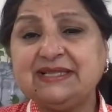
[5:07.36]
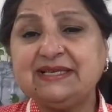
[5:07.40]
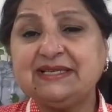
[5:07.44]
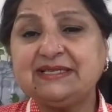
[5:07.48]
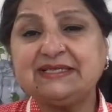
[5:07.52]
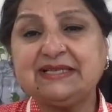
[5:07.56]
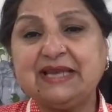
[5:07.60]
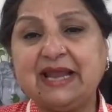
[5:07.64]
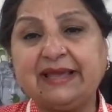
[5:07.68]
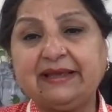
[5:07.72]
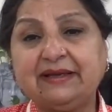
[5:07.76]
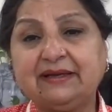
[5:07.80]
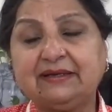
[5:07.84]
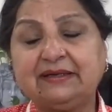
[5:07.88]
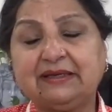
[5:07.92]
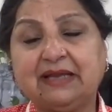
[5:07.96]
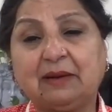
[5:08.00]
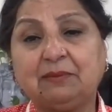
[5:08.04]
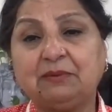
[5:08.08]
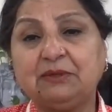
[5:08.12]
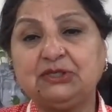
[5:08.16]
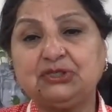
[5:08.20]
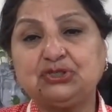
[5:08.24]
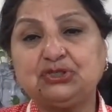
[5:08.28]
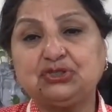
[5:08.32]
this like a
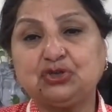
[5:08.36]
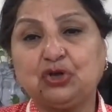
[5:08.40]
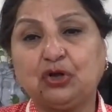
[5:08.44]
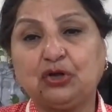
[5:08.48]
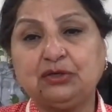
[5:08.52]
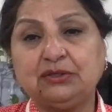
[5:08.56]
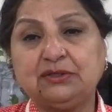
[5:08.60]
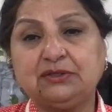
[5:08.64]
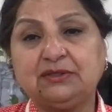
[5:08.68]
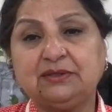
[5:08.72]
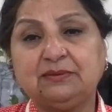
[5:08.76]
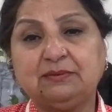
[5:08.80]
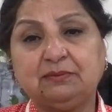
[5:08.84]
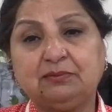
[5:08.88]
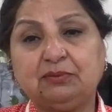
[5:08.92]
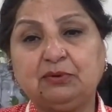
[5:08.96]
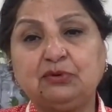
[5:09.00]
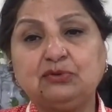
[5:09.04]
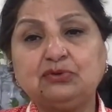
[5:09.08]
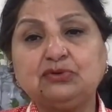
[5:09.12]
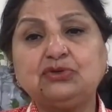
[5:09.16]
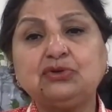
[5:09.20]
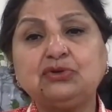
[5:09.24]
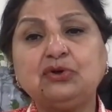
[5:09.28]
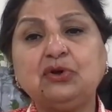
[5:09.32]
double shot?
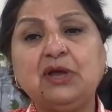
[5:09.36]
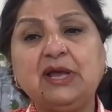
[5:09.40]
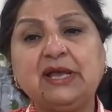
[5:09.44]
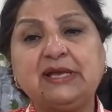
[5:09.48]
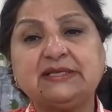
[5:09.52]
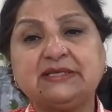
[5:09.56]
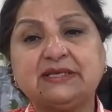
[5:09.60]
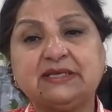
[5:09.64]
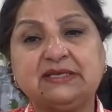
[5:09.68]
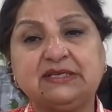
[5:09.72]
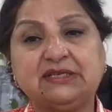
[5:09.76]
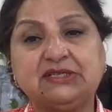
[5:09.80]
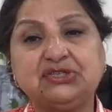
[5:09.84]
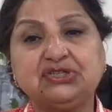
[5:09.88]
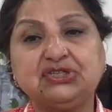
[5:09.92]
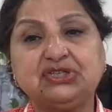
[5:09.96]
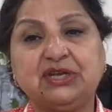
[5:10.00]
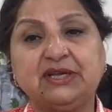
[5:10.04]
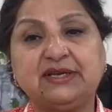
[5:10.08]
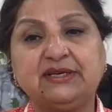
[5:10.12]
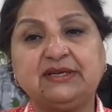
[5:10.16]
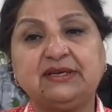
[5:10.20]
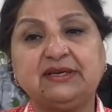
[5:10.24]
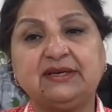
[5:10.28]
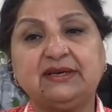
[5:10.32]
Pluto has
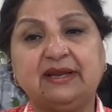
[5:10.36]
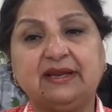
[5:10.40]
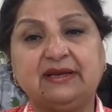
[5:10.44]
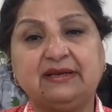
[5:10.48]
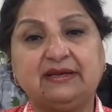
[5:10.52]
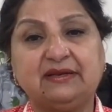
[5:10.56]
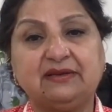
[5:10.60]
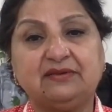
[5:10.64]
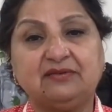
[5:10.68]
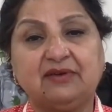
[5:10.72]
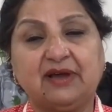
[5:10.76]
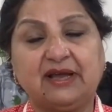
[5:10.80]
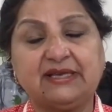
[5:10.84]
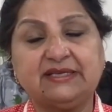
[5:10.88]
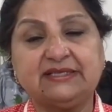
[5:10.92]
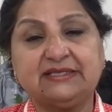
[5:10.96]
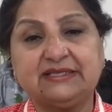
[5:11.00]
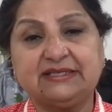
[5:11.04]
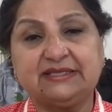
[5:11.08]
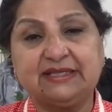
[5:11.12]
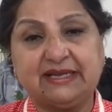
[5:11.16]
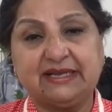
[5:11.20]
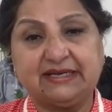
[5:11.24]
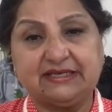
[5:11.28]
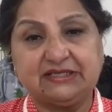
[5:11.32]
initiated and
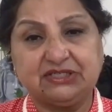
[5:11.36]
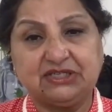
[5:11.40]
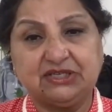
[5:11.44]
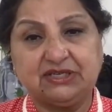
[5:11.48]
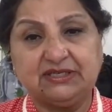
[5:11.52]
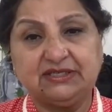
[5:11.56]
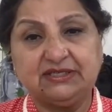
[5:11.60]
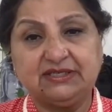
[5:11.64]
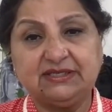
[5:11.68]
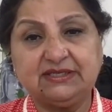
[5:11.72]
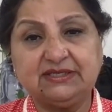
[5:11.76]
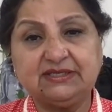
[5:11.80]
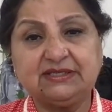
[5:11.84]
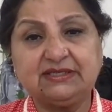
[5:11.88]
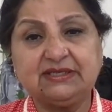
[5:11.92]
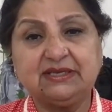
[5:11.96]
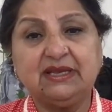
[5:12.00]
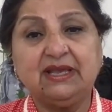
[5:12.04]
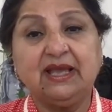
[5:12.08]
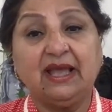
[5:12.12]
advised that changes